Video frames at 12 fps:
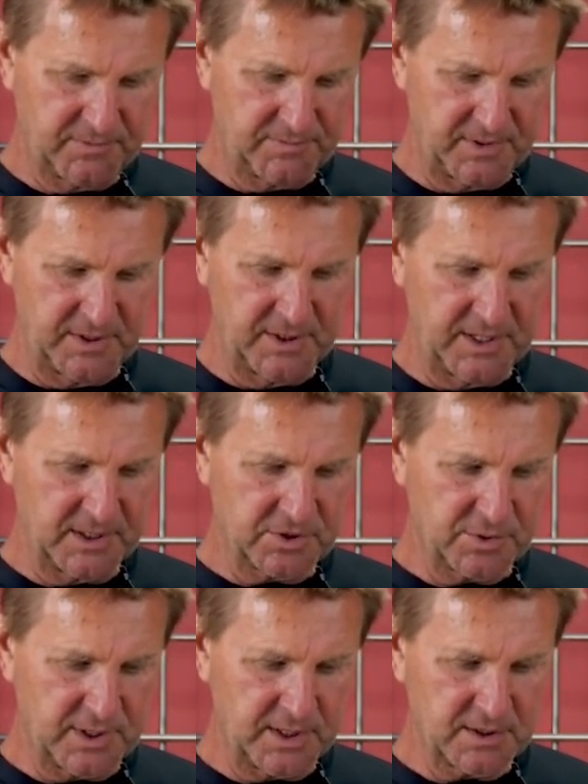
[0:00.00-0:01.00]
Vanilla
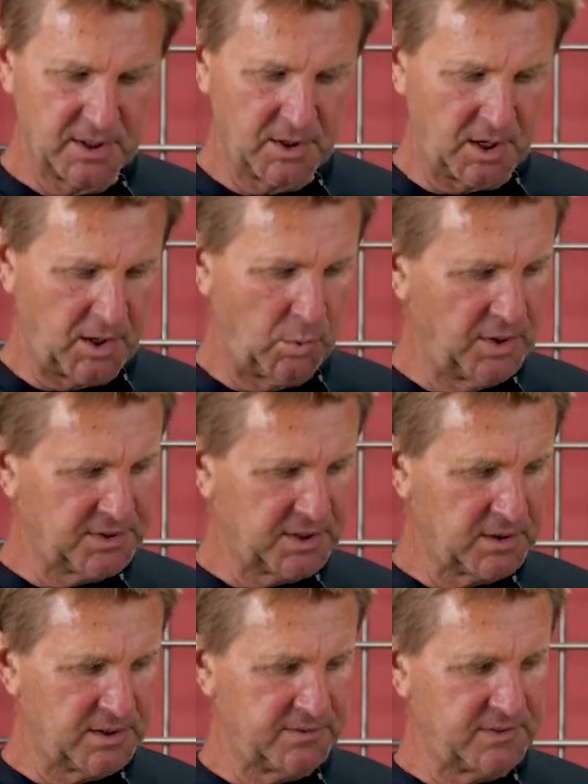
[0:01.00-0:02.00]
extract. One thing
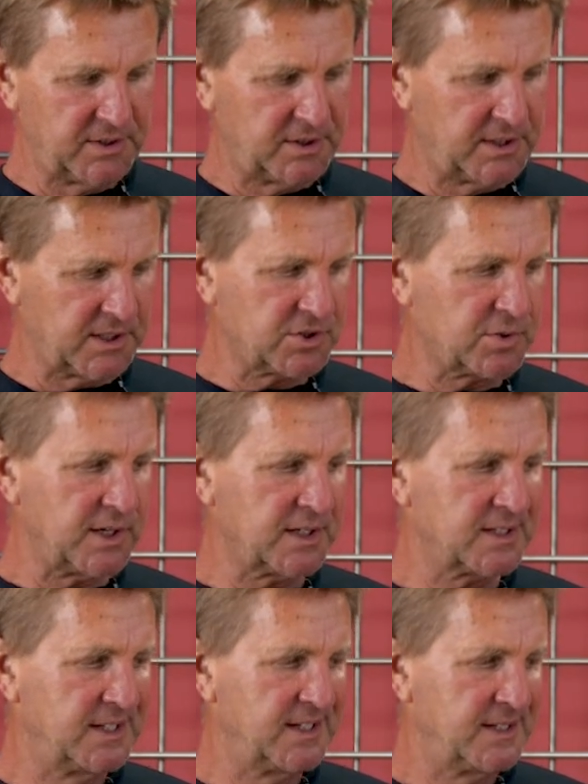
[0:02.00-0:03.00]
on the vanilla
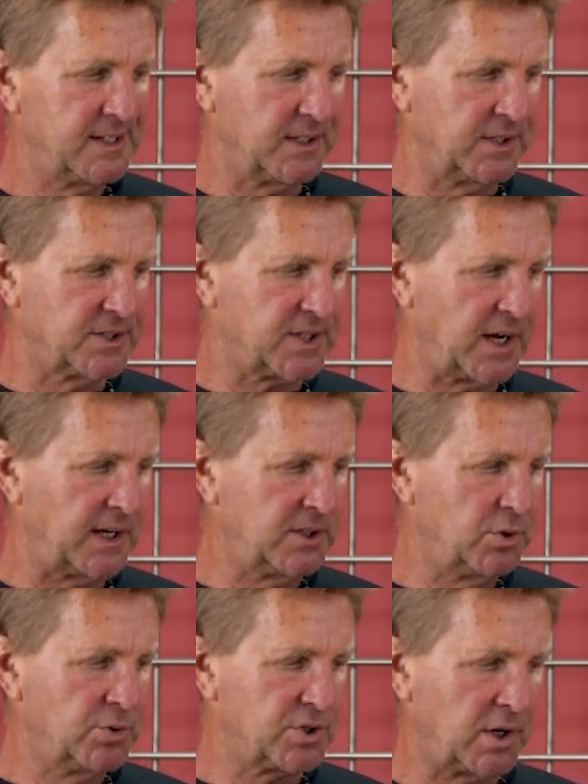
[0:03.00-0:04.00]
extract is I
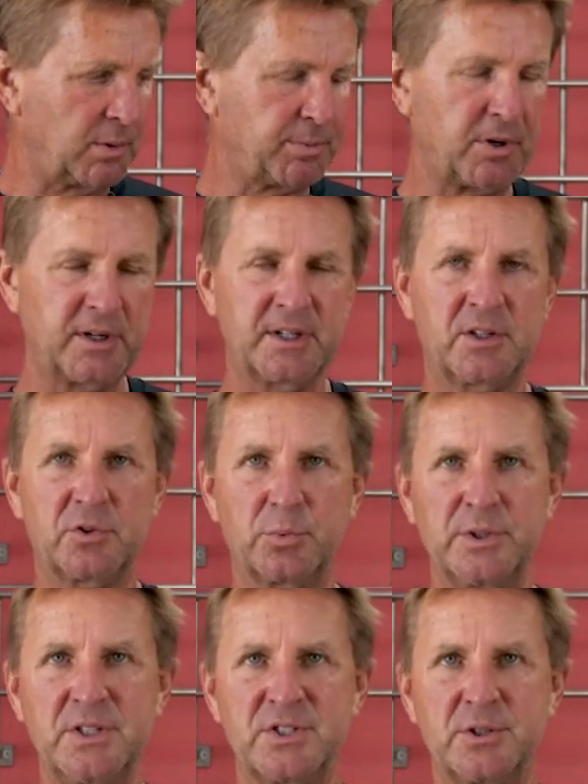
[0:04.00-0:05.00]
use our product
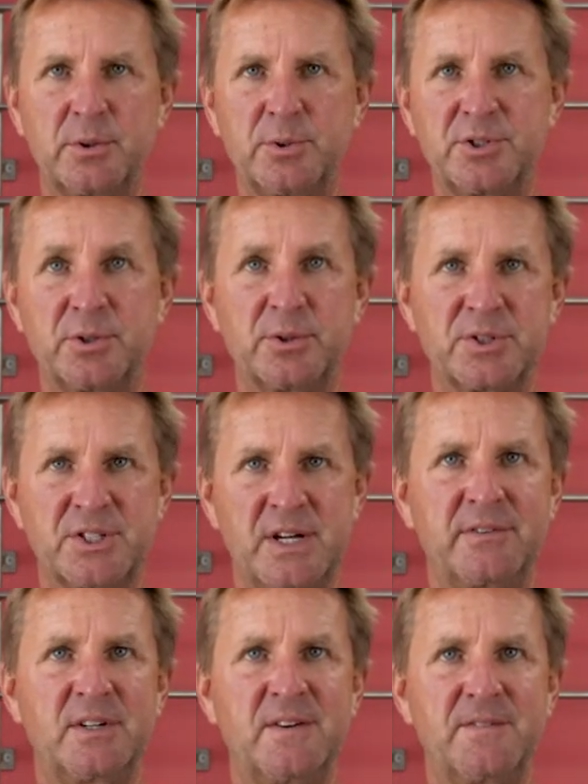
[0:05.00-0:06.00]

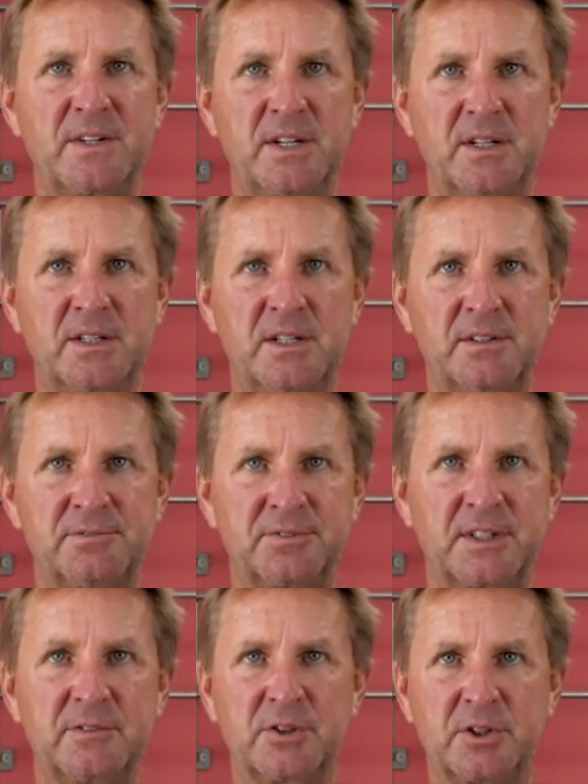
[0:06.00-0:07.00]
3007 vanilla
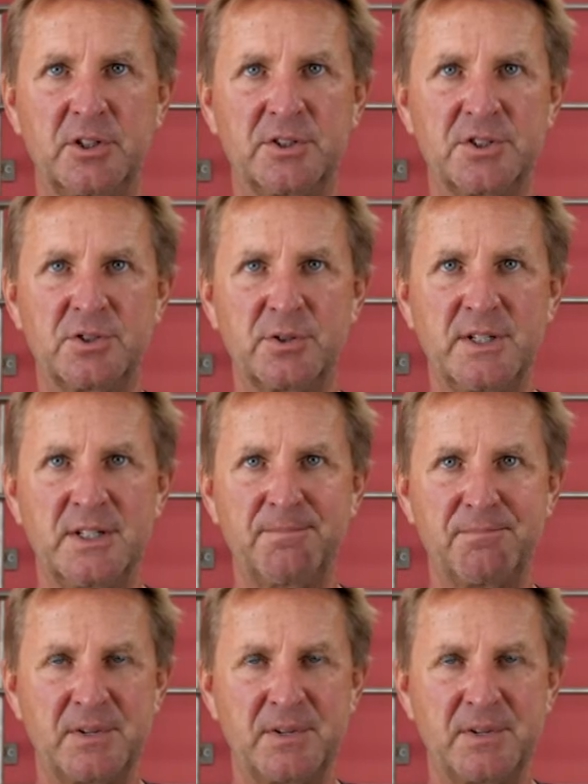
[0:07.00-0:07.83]
flavor concentrate.